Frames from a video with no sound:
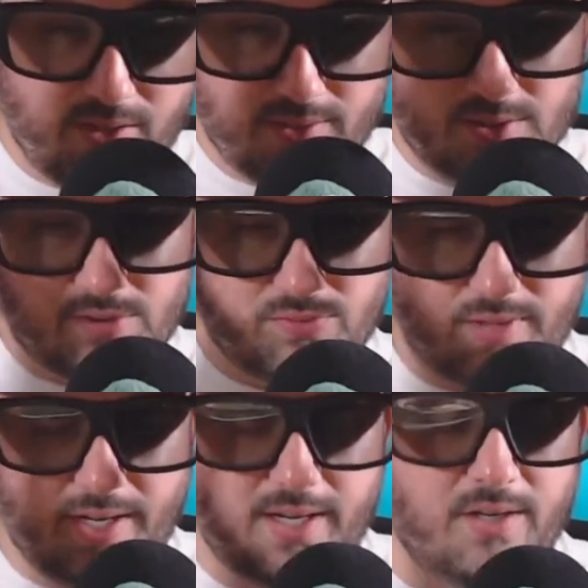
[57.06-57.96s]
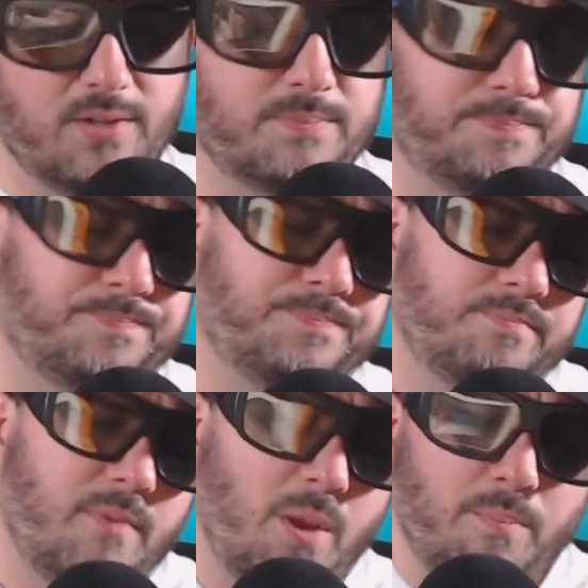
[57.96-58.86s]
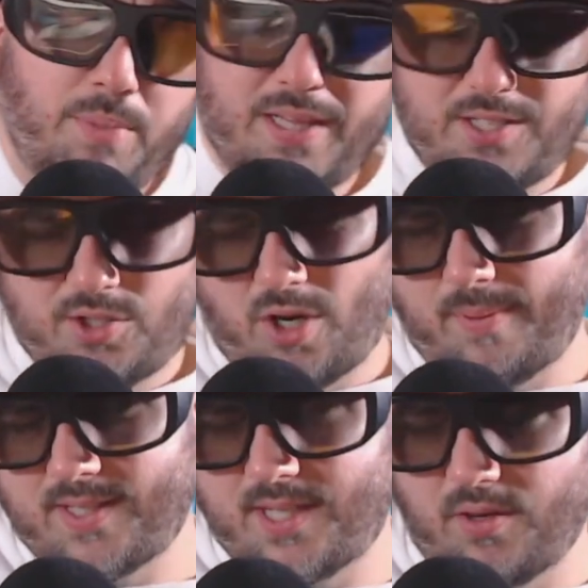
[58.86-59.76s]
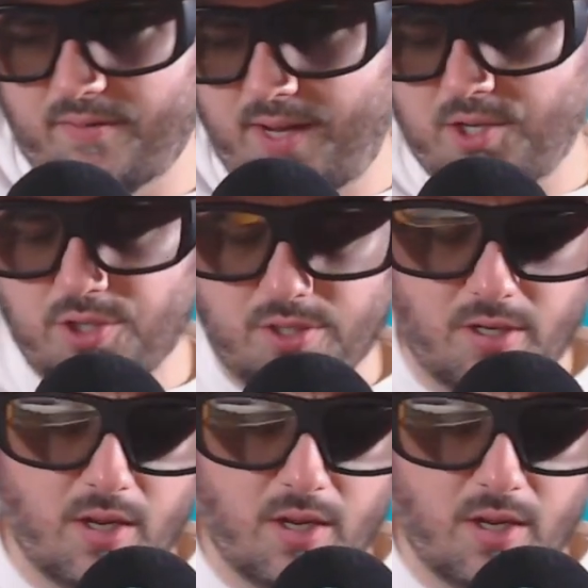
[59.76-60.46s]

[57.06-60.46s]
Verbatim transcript: us right here. But let's talk about secret evasion